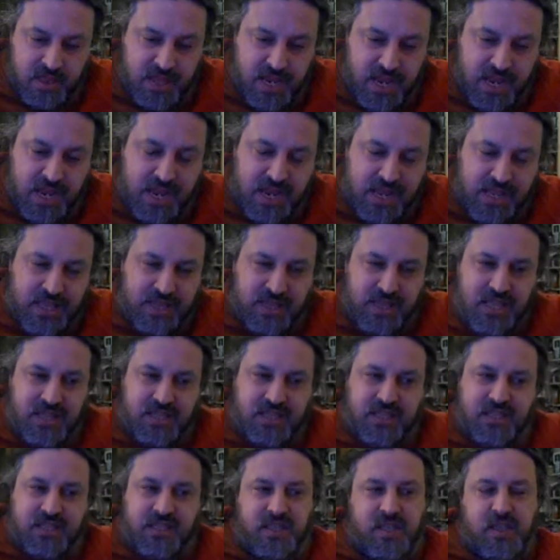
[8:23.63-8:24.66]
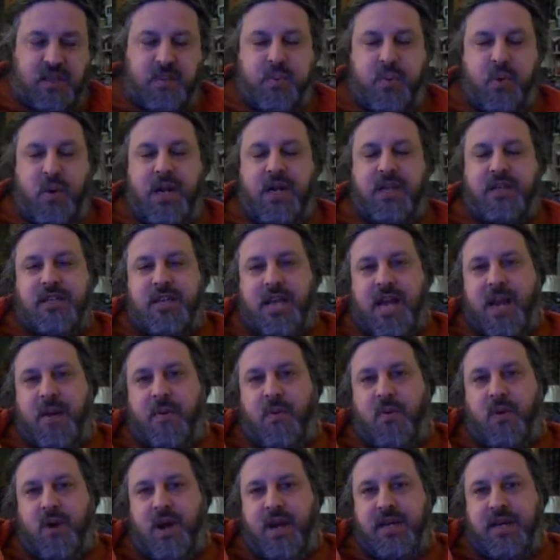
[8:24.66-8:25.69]
that this is the point in
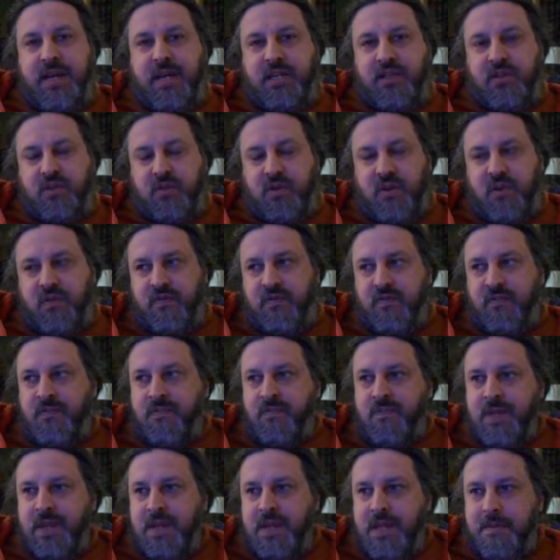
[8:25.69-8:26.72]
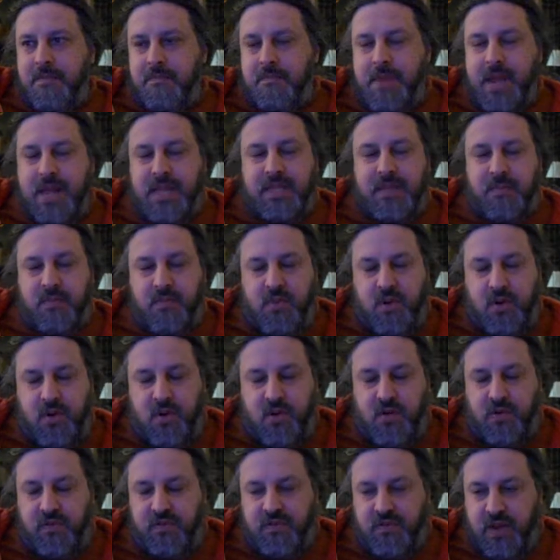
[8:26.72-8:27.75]
time where I need to sort of make the
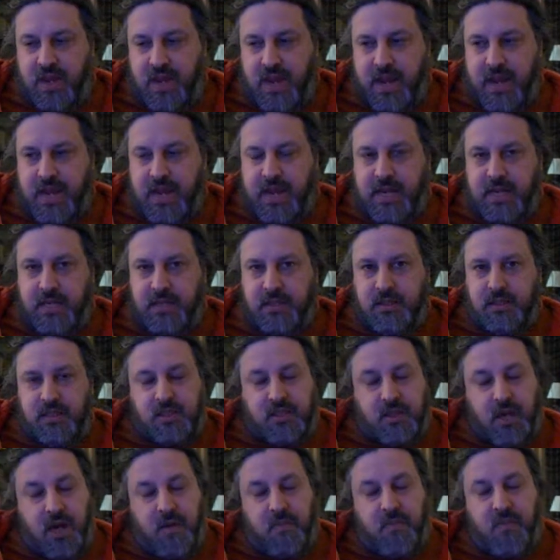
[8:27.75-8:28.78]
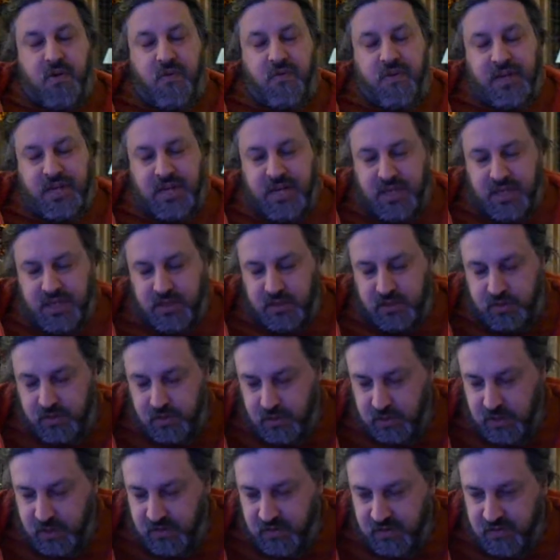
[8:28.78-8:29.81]
move and start moving
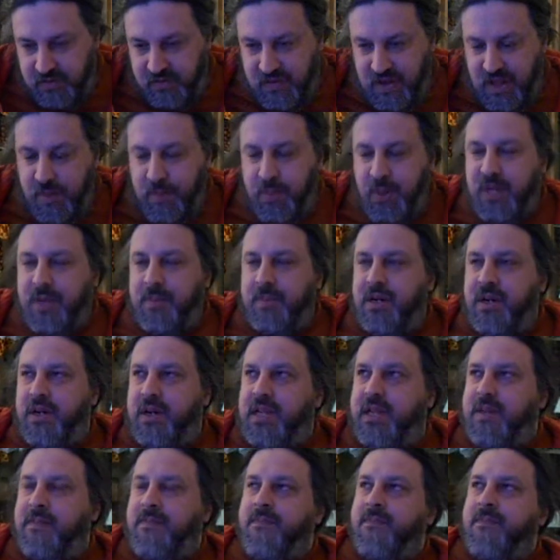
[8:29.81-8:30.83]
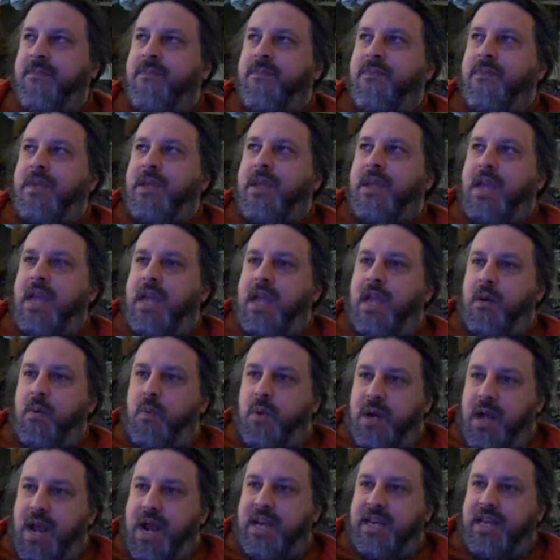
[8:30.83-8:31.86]
into the developer community.
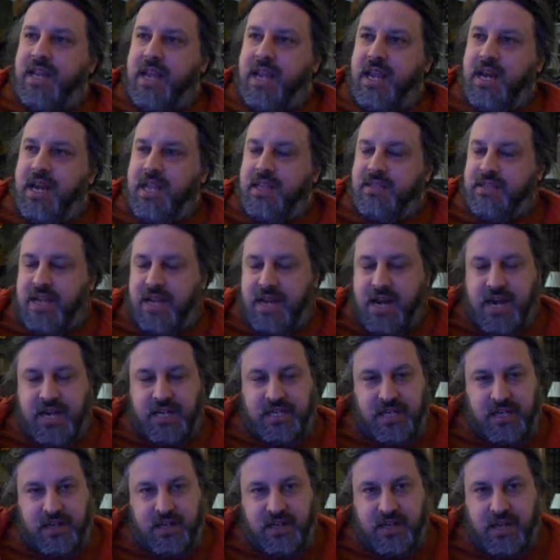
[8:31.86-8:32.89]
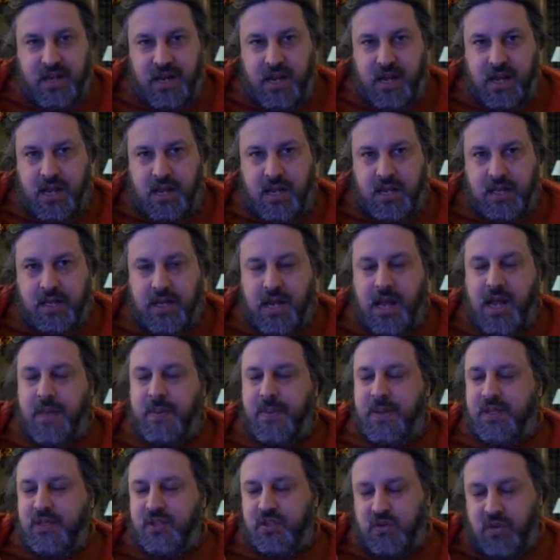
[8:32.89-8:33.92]
And what I did is I actually uh,
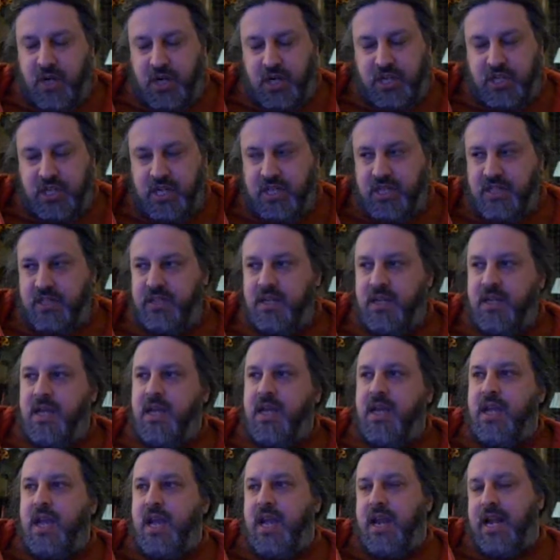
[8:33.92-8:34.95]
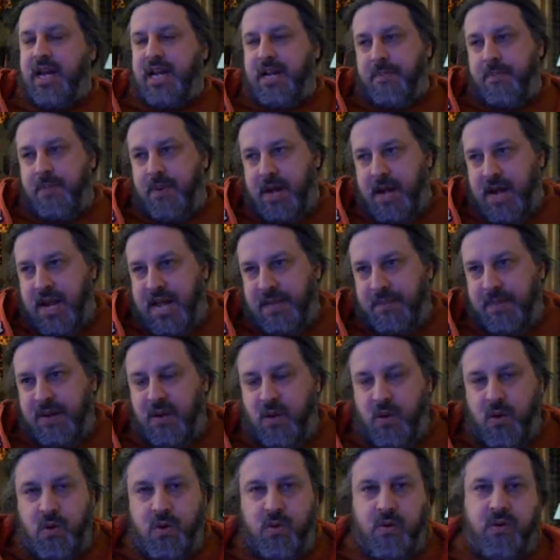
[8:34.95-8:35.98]
got the instructions, and I compiled
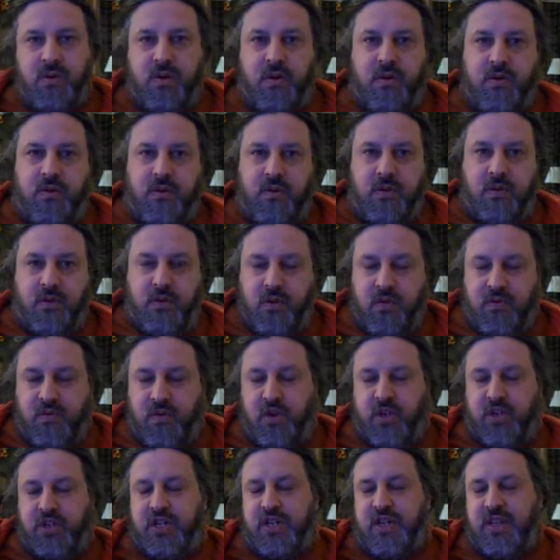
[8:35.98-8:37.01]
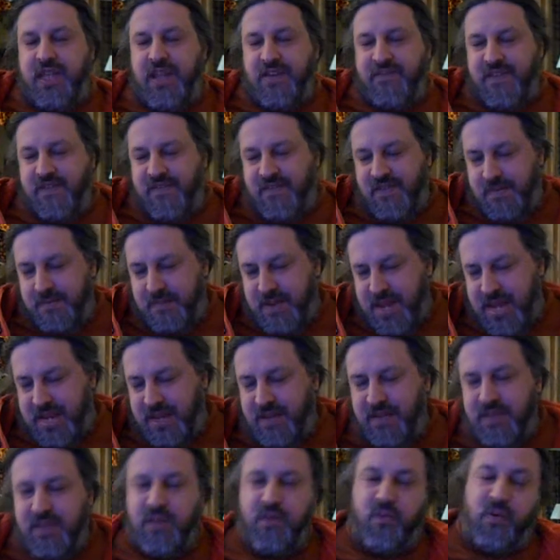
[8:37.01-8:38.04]
my own new version of the F F M P
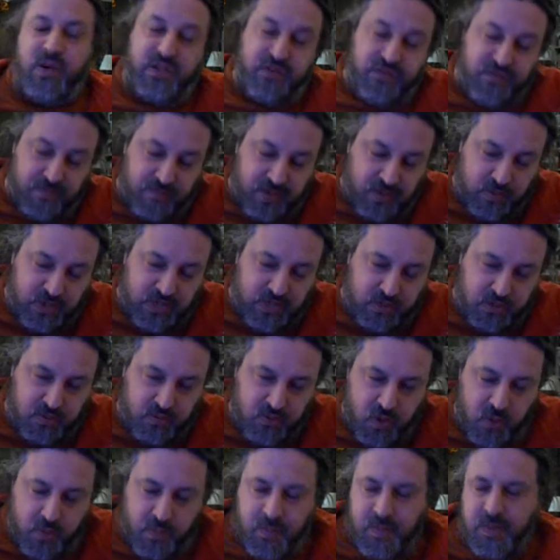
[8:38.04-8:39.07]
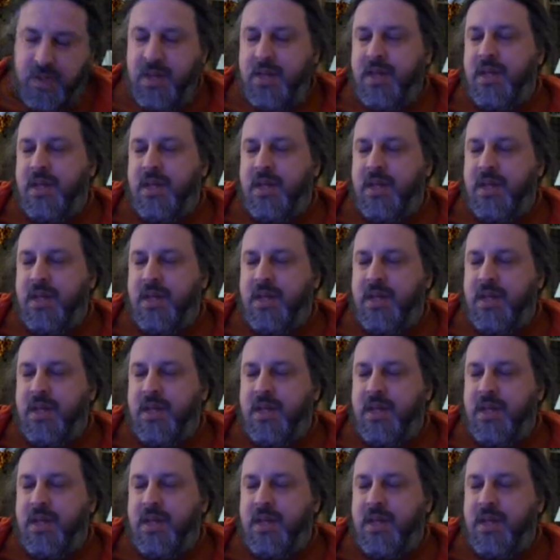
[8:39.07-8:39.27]
E G the original, from the original group,